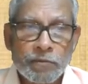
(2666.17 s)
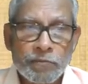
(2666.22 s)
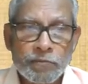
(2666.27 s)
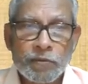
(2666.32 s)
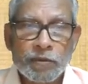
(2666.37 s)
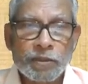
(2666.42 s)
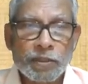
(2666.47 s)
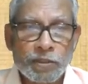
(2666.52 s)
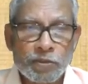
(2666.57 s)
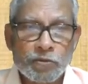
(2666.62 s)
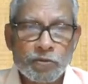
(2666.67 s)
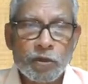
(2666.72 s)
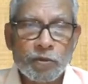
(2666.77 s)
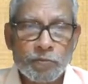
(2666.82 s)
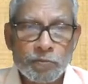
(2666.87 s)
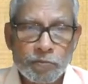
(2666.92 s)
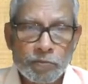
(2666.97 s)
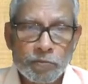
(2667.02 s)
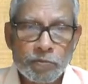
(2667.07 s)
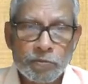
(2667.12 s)
for the
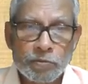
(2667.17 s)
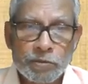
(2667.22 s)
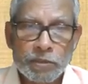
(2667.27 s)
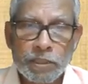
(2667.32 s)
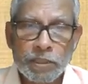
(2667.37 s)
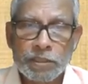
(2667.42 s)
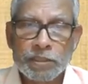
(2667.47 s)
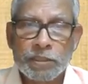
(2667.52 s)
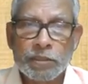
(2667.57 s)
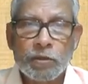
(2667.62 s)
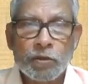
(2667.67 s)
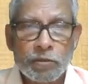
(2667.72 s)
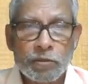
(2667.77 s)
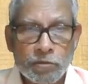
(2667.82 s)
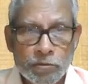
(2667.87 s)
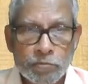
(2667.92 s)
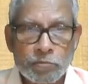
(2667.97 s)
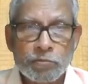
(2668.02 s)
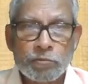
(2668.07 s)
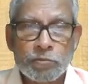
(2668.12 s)
job searching or
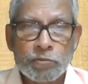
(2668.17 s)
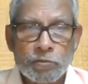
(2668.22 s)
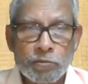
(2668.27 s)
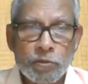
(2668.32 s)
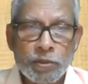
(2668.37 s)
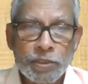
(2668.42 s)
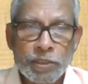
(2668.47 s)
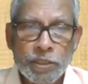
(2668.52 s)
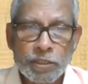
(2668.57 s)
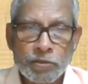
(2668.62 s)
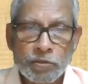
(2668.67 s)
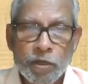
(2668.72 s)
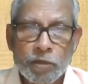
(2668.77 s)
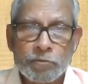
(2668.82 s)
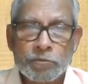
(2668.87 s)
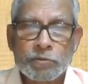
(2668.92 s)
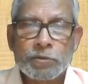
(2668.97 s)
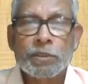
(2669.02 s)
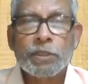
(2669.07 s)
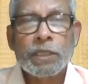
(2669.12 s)
doing a
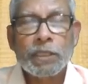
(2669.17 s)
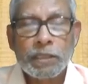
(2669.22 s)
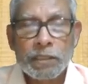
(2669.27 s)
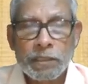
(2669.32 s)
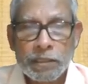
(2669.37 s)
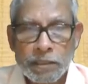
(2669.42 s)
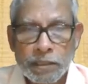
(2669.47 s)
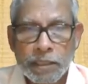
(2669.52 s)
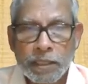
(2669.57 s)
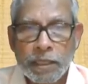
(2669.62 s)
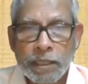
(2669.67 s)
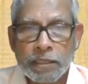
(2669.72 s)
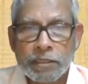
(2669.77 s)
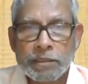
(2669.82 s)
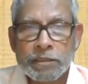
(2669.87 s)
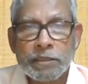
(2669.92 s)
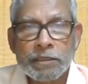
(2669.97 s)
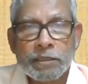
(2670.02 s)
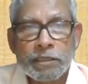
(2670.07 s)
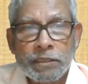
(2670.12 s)
job. They can
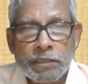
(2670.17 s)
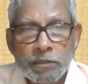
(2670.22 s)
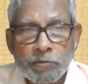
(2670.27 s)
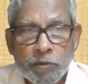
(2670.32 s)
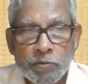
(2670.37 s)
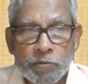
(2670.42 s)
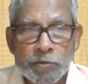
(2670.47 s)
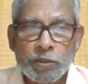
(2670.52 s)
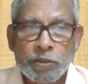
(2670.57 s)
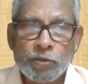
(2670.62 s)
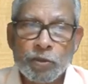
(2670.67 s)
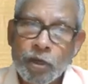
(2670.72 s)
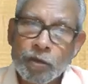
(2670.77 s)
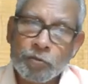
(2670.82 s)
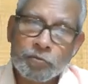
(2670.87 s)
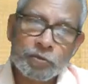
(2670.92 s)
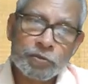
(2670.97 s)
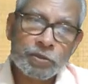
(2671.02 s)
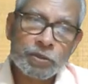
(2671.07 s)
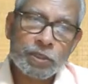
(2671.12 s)
see some of the
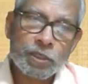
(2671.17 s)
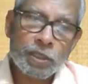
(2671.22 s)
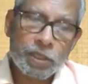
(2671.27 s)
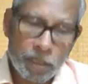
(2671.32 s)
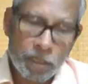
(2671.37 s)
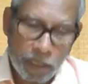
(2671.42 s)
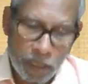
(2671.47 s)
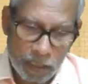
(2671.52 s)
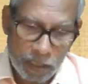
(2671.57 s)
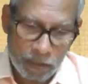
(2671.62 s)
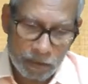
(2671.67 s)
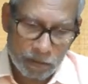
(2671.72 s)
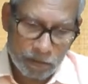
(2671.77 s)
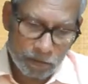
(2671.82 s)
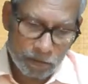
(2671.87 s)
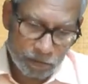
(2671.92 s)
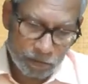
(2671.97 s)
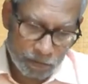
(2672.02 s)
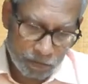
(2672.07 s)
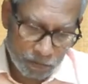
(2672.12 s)
norms are
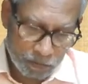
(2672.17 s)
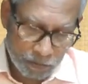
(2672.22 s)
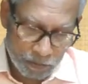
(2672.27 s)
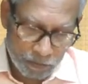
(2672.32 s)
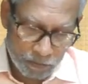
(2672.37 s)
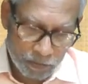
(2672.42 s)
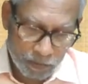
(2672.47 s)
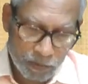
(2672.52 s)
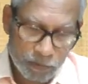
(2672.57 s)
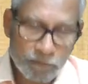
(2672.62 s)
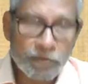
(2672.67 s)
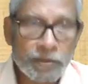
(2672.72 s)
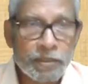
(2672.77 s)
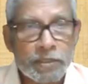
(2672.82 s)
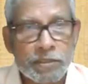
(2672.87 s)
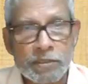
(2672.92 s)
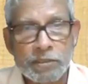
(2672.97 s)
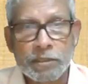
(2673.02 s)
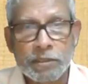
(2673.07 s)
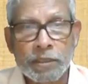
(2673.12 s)

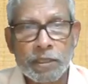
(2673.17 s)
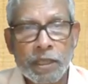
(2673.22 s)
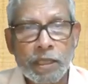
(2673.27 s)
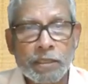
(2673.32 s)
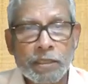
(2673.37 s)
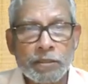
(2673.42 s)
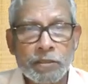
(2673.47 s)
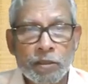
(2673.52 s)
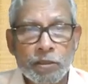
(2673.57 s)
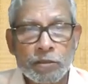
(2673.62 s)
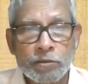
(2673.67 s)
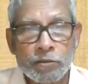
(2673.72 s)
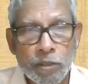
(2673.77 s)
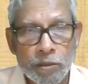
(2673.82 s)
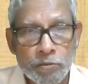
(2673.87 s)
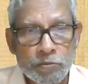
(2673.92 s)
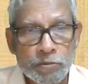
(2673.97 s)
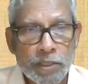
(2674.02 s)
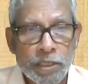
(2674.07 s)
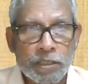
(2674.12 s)
fixed and
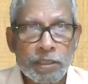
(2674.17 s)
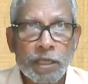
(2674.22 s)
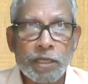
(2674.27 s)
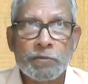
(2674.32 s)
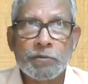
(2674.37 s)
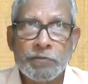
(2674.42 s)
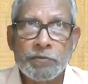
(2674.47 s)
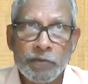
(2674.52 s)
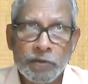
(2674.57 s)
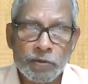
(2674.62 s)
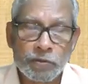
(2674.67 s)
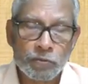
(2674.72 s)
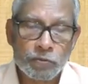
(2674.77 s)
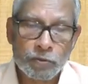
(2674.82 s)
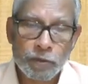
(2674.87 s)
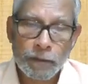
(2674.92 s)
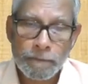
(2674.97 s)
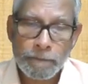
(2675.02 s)
norms are can be followed.